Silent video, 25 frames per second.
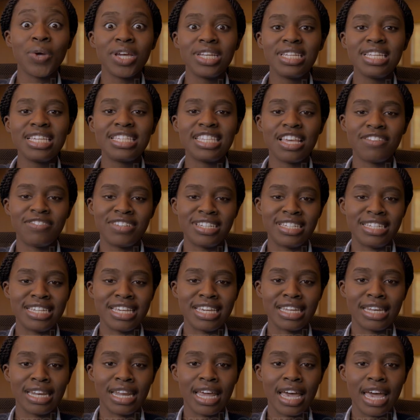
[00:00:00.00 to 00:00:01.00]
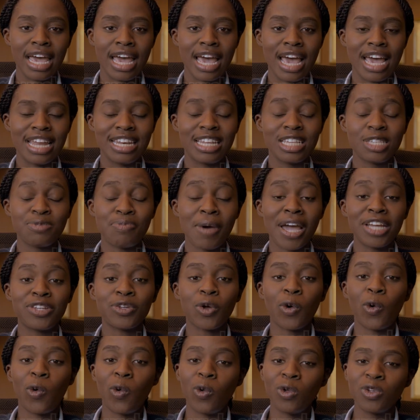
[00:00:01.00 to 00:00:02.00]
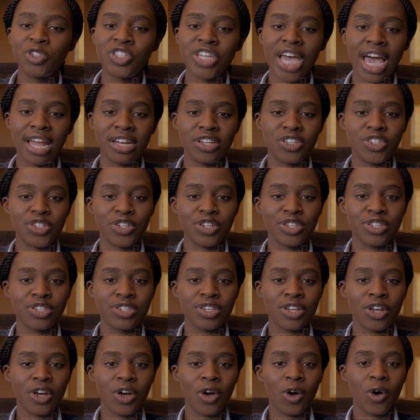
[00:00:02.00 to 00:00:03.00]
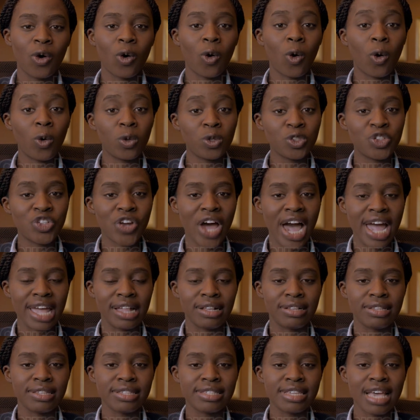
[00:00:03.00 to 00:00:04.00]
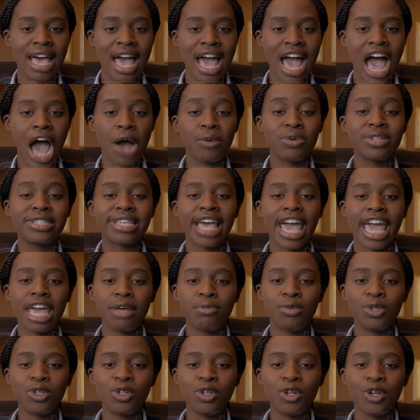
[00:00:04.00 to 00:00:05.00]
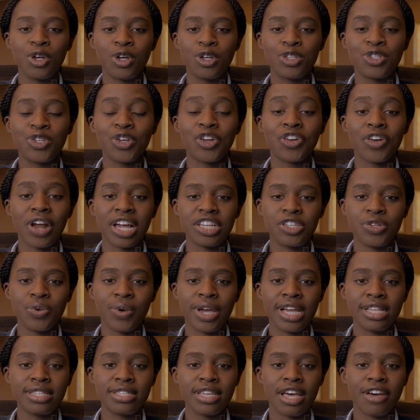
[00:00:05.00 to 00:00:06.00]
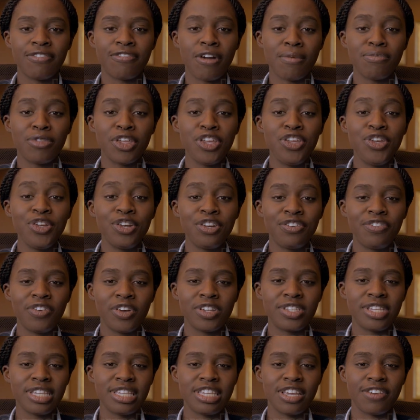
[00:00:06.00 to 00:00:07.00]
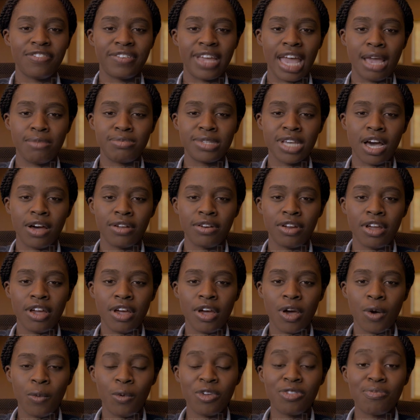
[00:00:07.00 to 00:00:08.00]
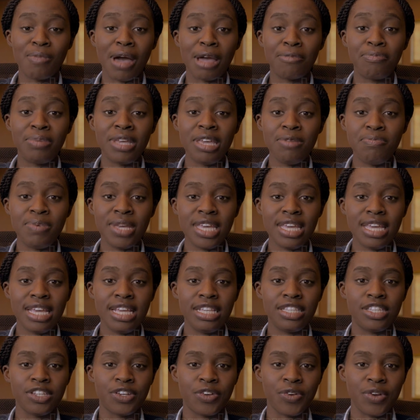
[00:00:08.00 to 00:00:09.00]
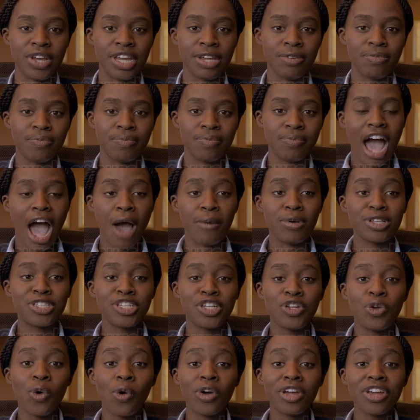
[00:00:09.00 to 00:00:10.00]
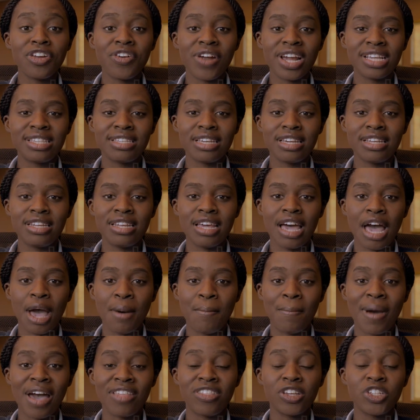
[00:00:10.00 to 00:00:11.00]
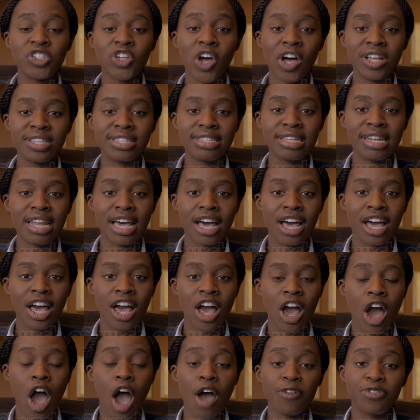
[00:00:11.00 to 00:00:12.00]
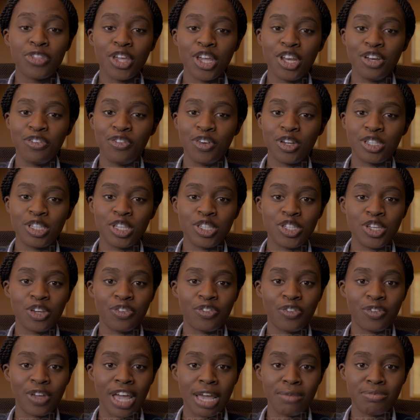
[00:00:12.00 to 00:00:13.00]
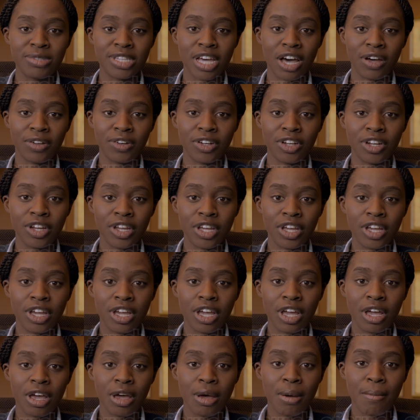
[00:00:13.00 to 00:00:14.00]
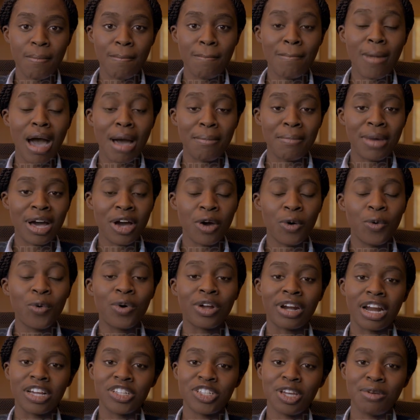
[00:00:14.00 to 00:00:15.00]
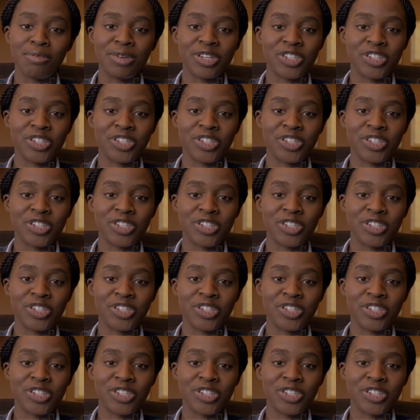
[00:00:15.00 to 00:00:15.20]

2017, despite all challenges, all trials, I was able to graduate from the University of Cape Town with my PPE degree. I was inaugurated by the Chancellor of the University of Cape Town, Mama Ugrasha